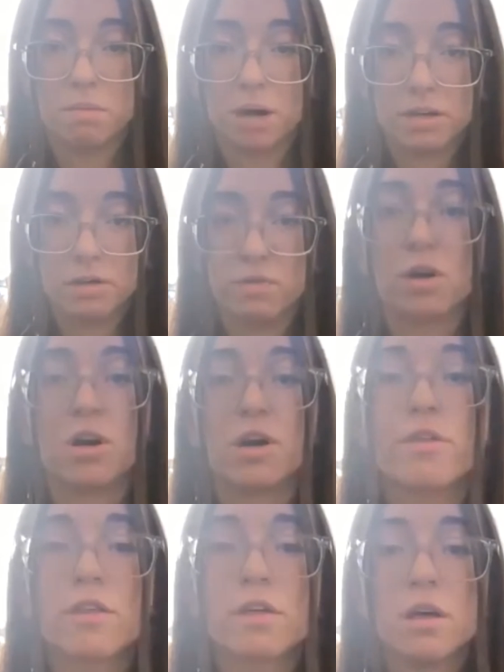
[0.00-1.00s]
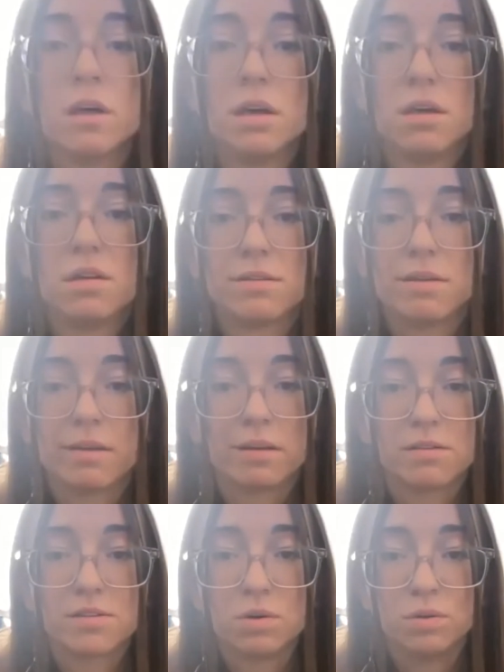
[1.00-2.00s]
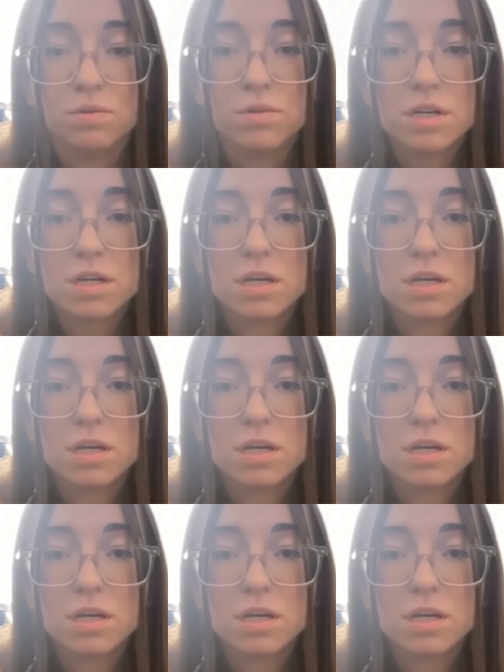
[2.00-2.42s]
body of the earth, nothing is owned.